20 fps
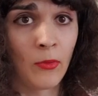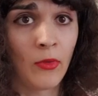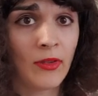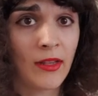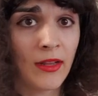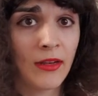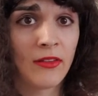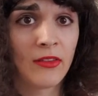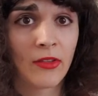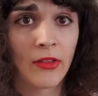We'll
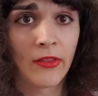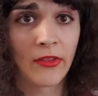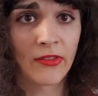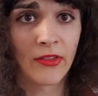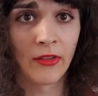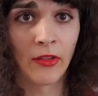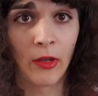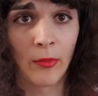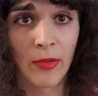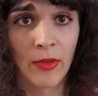get into this
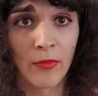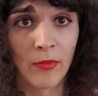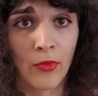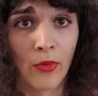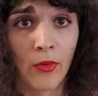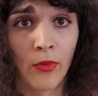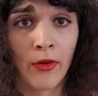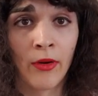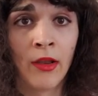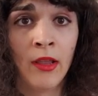a little bit
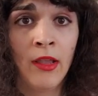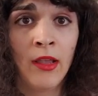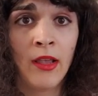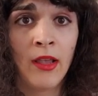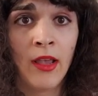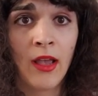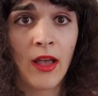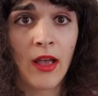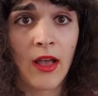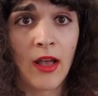more.
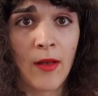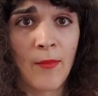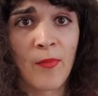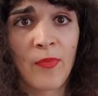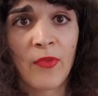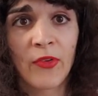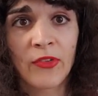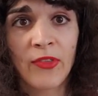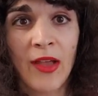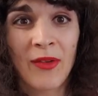
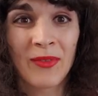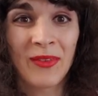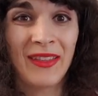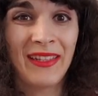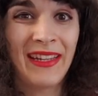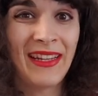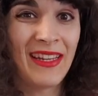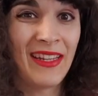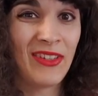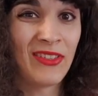There's not
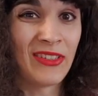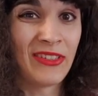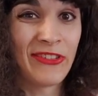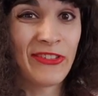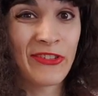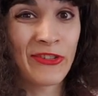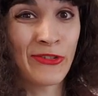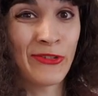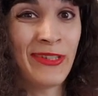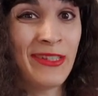really any good
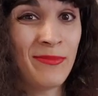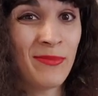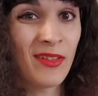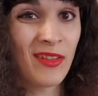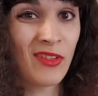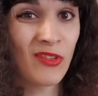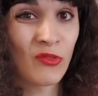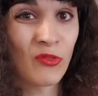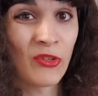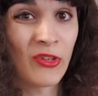
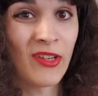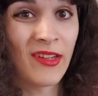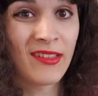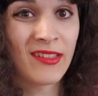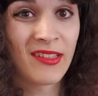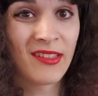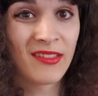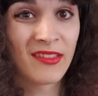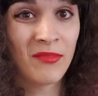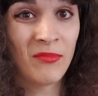treatments for
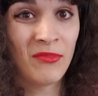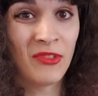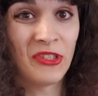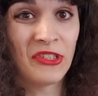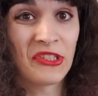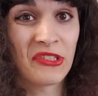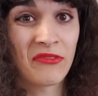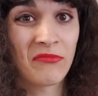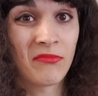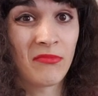autism. You
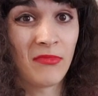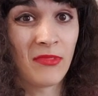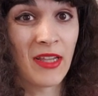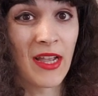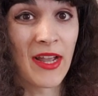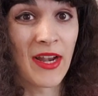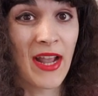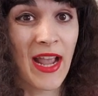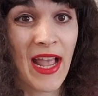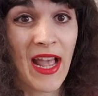just
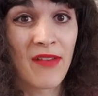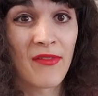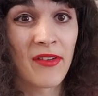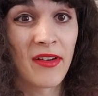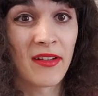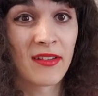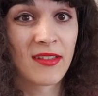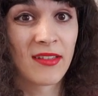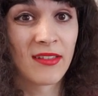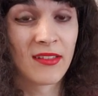kind of have
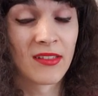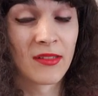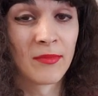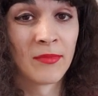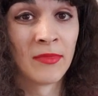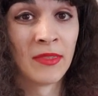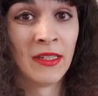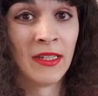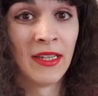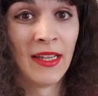
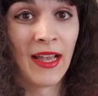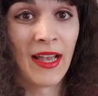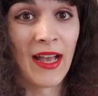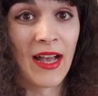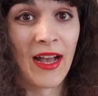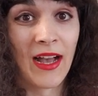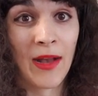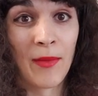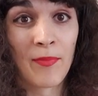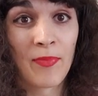autism.
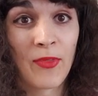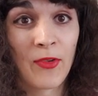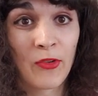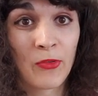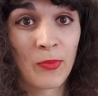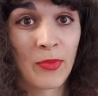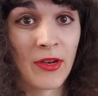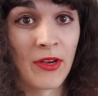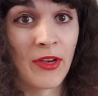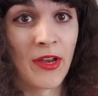
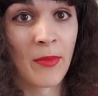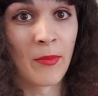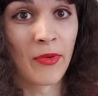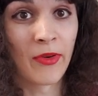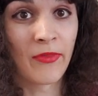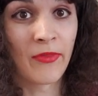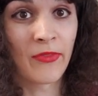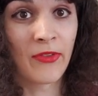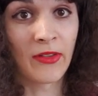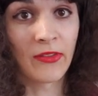There's been a
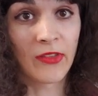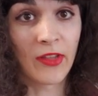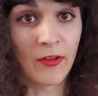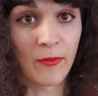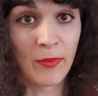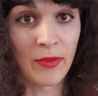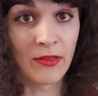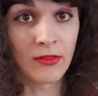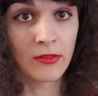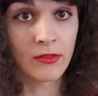number of things that
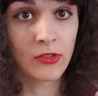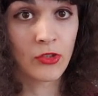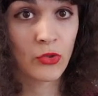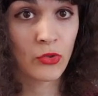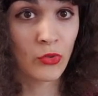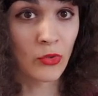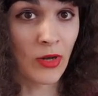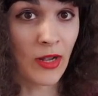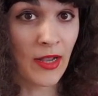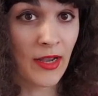have been
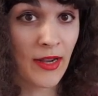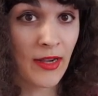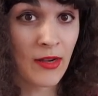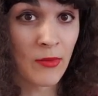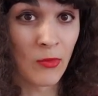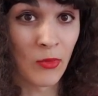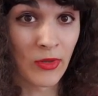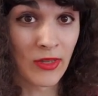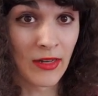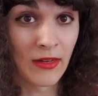tried,
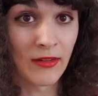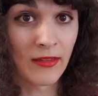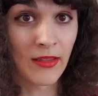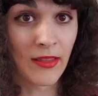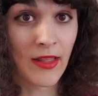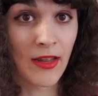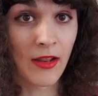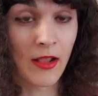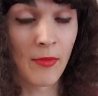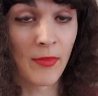and we'll get into
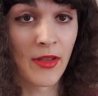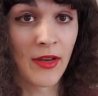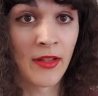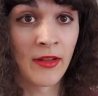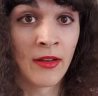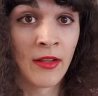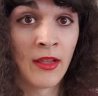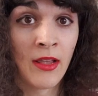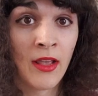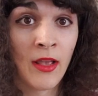that in a
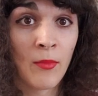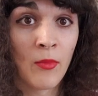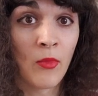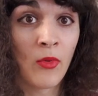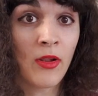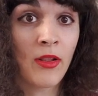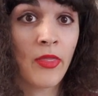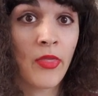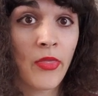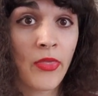minute. But
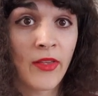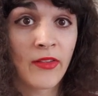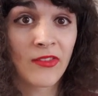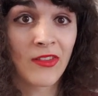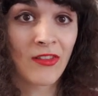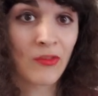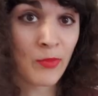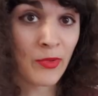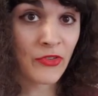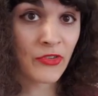one of the things
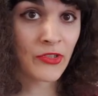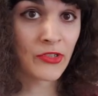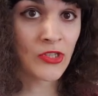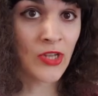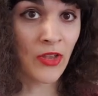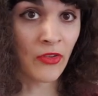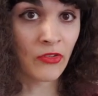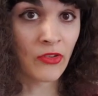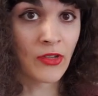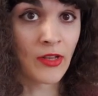that's been
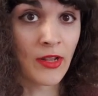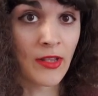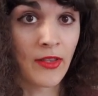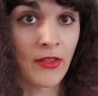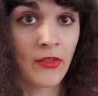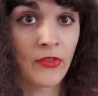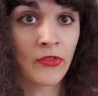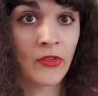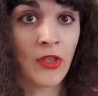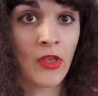suggested
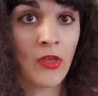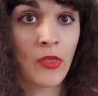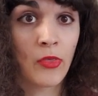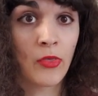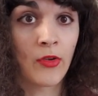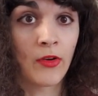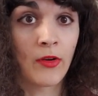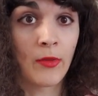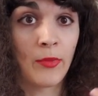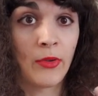is
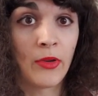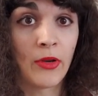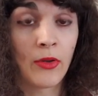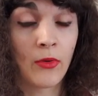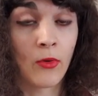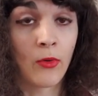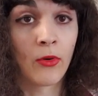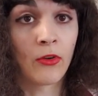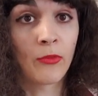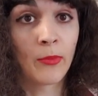therapeutic
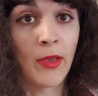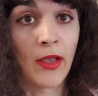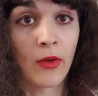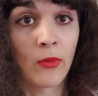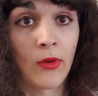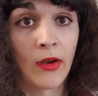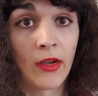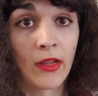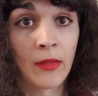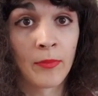horseback
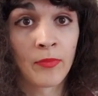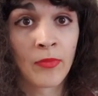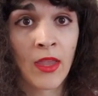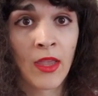riding.